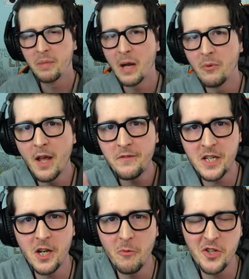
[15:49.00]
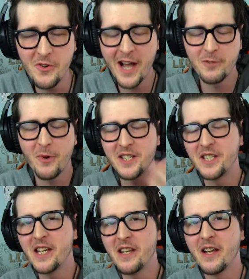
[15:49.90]
But I would love to hear what you guys want to
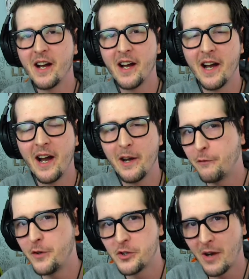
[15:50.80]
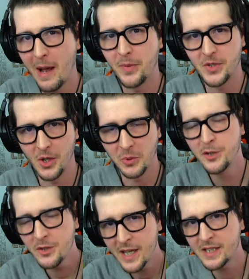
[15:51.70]
see on a future episode.
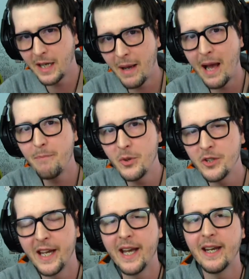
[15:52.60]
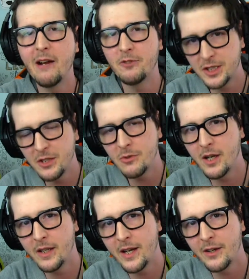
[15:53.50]
Until next time, I'm BuddhaCat, and I will see you
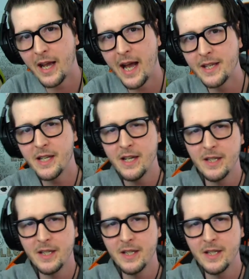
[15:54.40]
all later, guys.